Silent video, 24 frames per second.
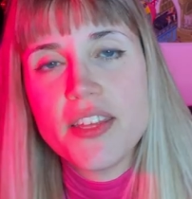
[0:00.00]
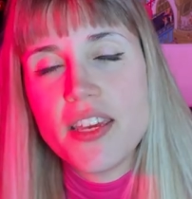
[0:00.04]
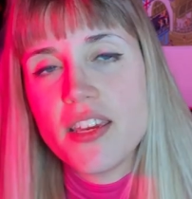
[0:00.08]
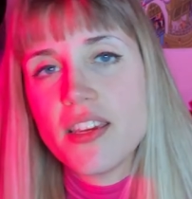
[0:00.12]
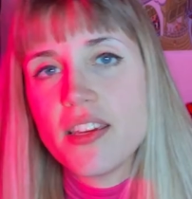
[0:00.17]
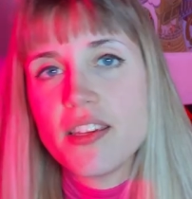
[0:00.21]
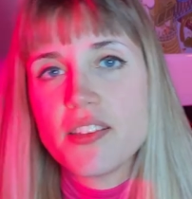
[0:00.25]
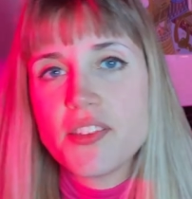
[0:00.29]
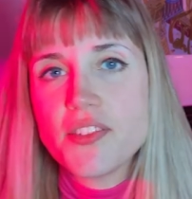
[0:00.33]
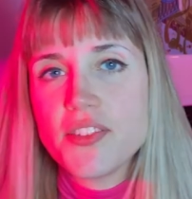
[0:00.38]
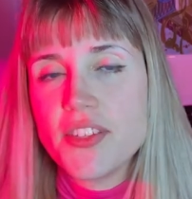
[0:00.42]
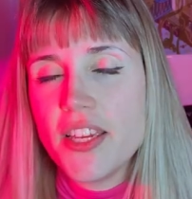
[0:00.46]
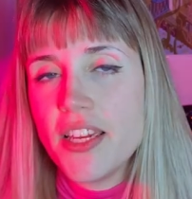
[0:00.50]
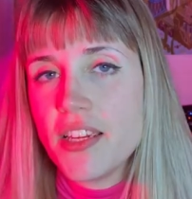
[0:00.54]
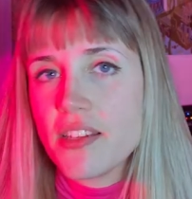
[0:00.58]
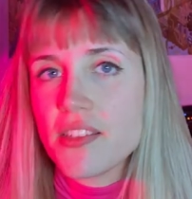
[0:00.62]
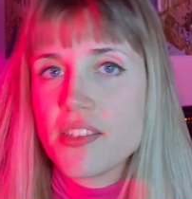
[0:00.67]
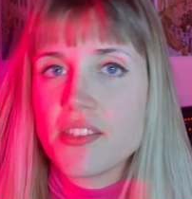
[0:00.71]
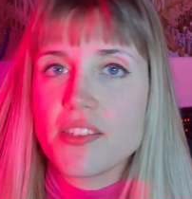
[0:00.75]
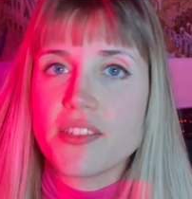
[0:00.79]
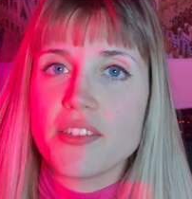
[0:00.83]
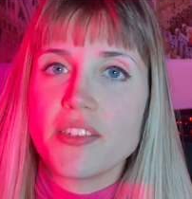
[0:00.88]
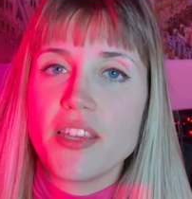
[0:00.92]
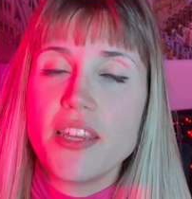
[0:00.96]
their
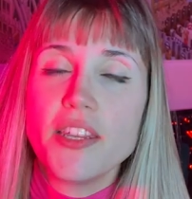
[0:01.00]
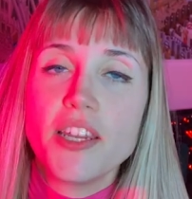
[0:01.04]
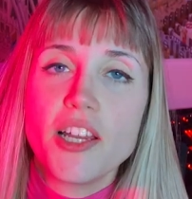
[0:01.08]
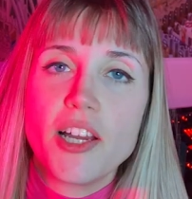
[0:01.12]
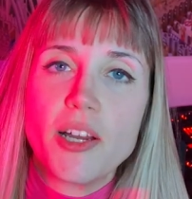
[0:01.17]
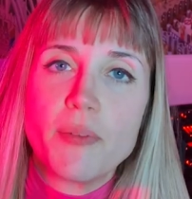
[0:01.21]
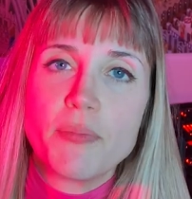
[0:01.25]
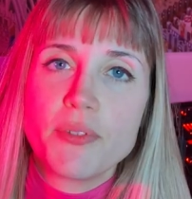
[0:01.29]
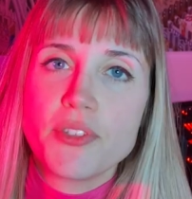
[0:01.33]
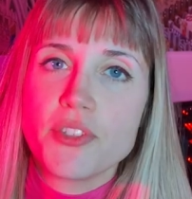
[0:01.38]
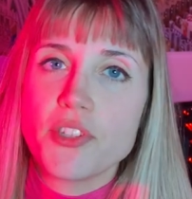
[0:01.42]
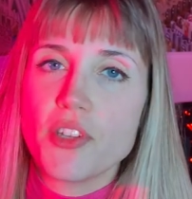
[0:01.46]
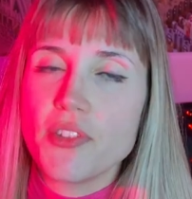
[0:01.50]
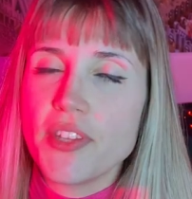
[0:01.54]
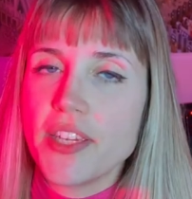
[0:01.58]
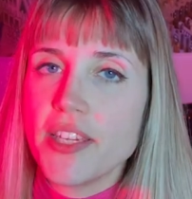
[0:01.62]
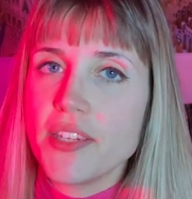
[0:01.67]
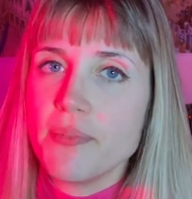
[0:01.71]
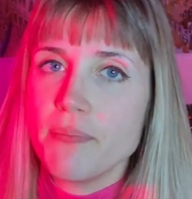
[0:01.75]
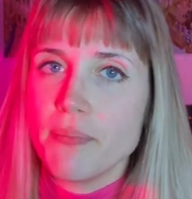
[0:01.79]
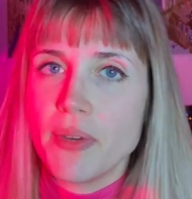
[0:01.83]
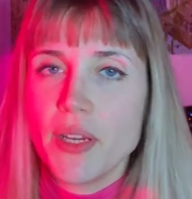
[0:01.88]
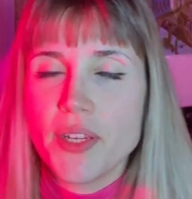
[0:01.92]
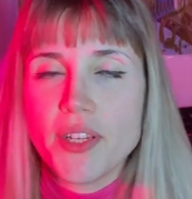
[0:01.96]
sets setups, so
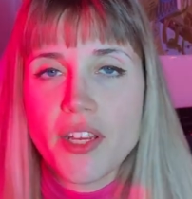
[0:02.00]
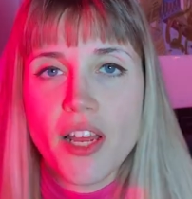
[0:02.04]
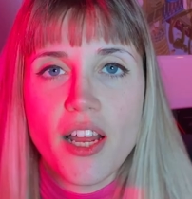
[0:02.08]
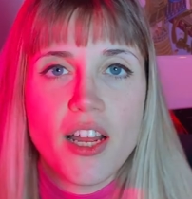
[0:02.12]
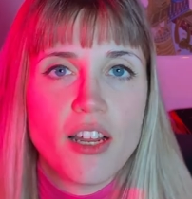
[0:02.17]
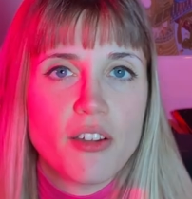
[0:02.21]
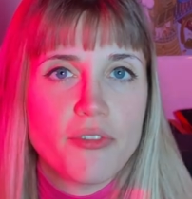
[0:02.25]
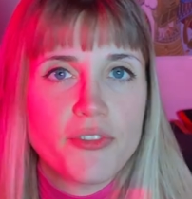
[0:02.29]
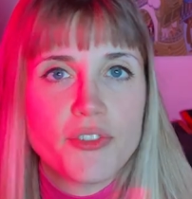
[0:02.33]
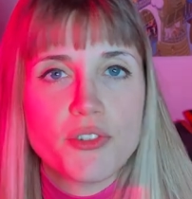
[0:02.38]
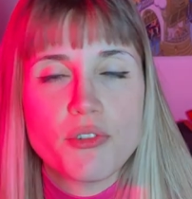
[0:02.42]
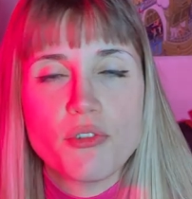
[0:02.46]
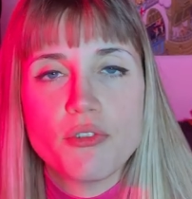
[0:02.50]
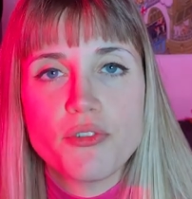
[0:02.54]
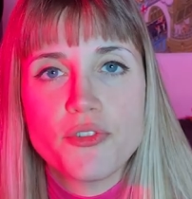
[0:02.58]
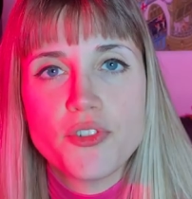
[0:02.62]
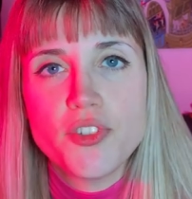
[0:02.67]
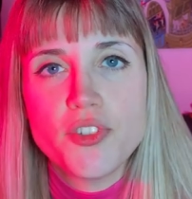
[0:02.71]
they might have sort of